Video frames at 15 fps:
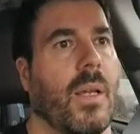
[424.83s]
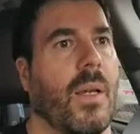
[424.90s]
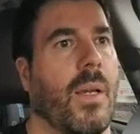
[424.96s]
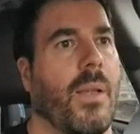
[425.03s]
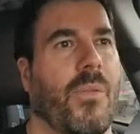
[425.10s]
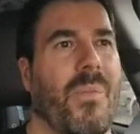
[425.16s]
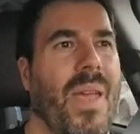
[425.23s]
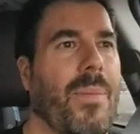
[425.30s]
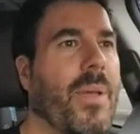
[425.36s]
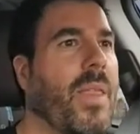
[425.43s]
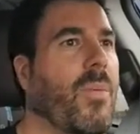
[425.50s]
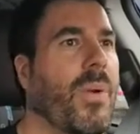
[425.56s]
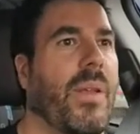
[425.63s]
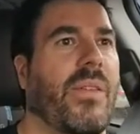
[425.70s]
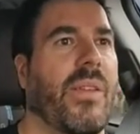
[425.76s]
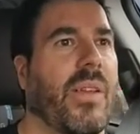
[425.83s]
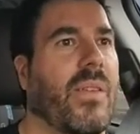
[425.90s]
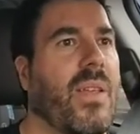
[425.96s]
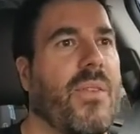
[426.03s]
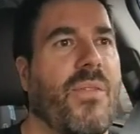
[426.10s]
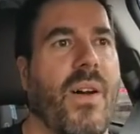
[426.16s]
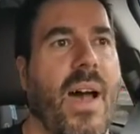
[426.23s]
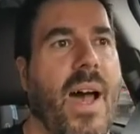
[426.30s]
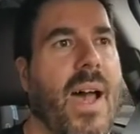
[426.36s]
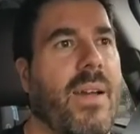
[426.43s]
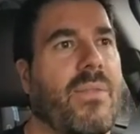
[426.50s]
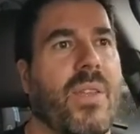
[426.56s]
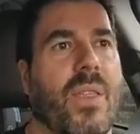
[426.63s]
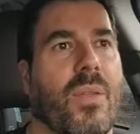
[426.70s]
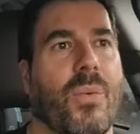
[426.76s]
is maybe
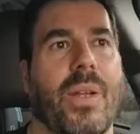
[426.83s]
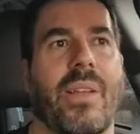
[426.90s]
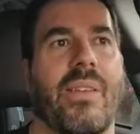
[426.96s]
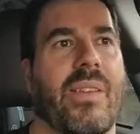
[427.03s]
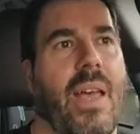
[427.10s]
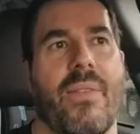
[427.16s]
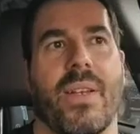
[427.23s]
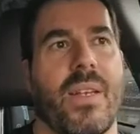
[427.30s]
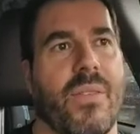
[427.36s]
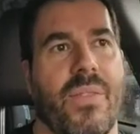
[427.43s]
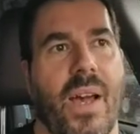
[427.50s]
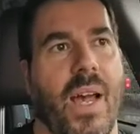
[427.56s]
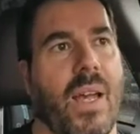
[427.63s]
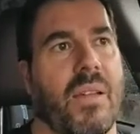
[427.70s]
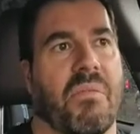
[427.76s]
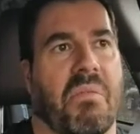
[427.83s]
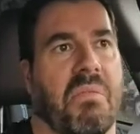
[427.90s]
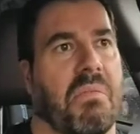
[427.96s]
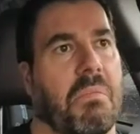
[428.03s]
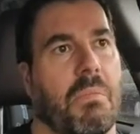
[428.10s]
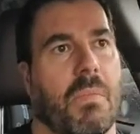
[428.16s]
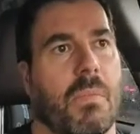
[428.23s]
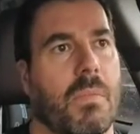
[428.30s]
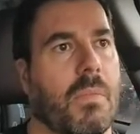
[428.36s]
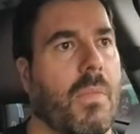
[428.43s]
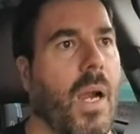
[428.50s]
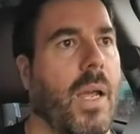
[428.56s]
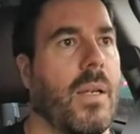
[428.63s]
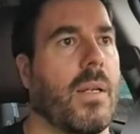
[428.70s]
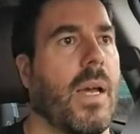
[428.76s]
365 to 375,
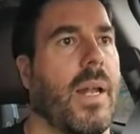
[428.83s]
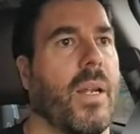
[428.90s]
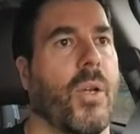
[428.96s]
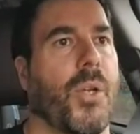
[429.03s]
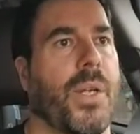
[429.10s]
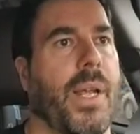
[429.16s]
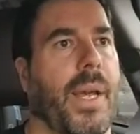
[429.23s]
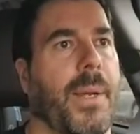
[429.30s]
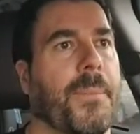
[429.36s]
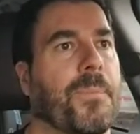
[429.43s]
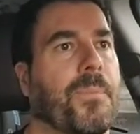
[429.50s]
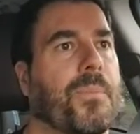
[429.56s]
right, on a good day.